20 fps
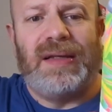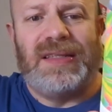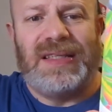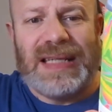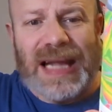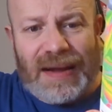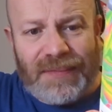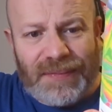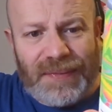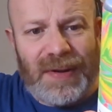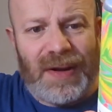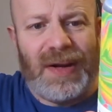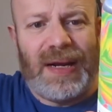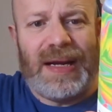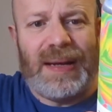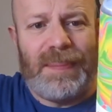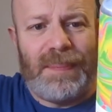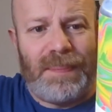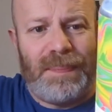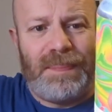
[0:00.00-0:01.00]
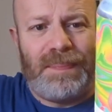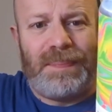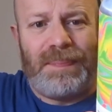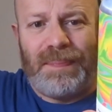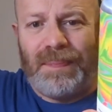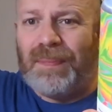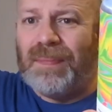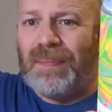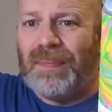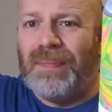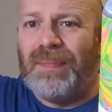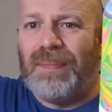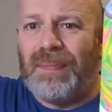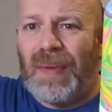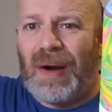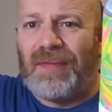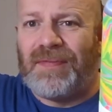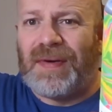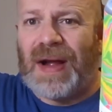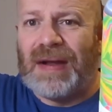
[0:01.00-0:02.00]
Definitely
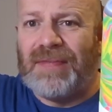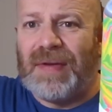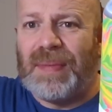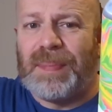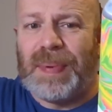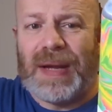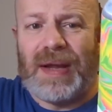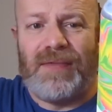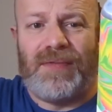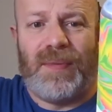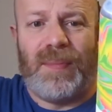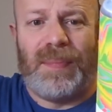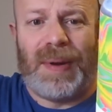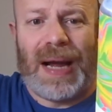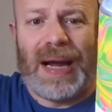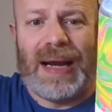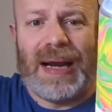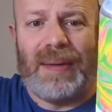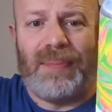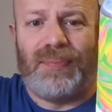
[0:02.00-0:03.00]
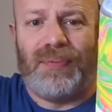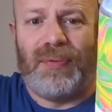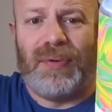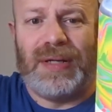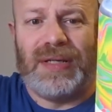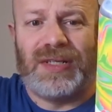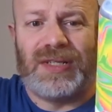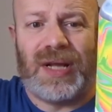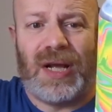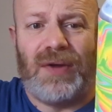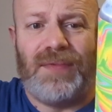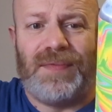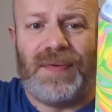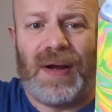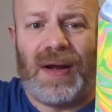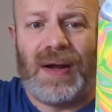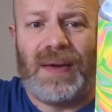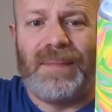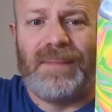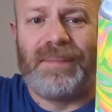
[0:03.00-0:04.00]
my favourite beer from Bayonet Brewing so
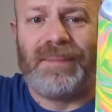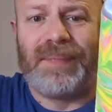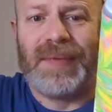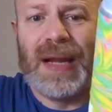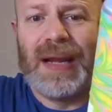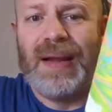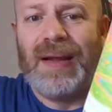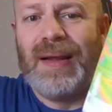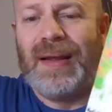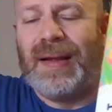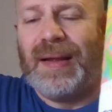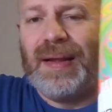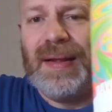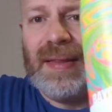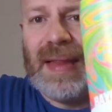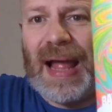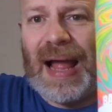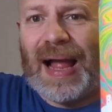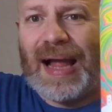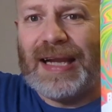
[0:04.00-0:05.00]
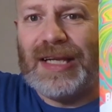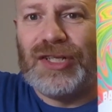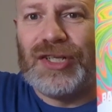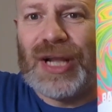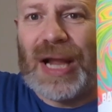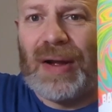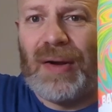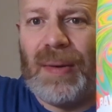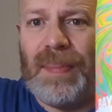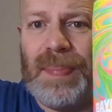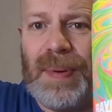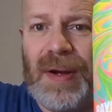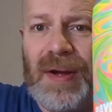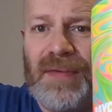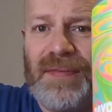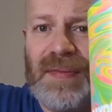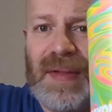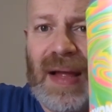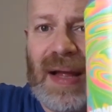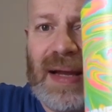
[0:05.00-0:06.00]
far. The H-Hour
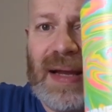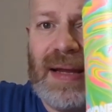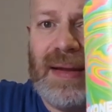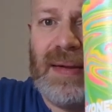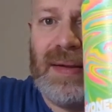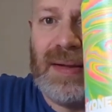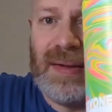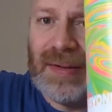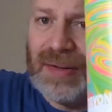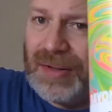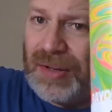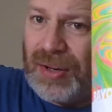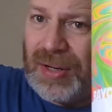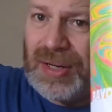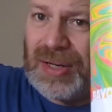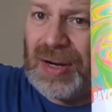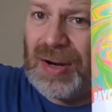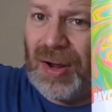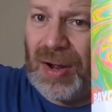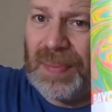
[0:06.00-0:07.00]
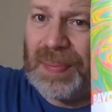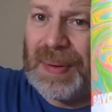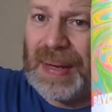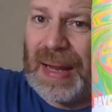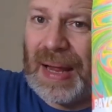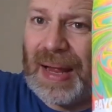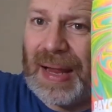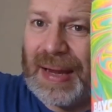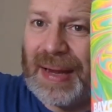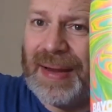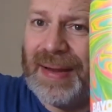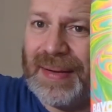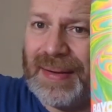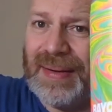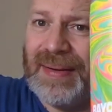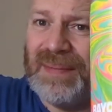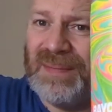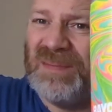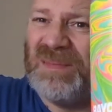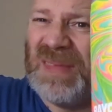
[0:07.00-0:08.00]
Birthday New England IPA.
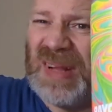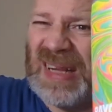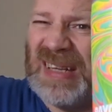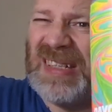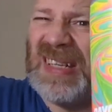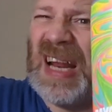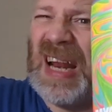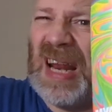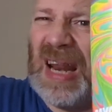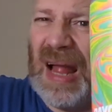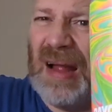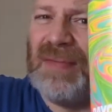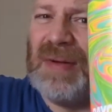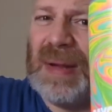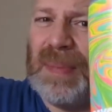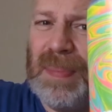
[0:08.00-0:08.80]
It's a lovely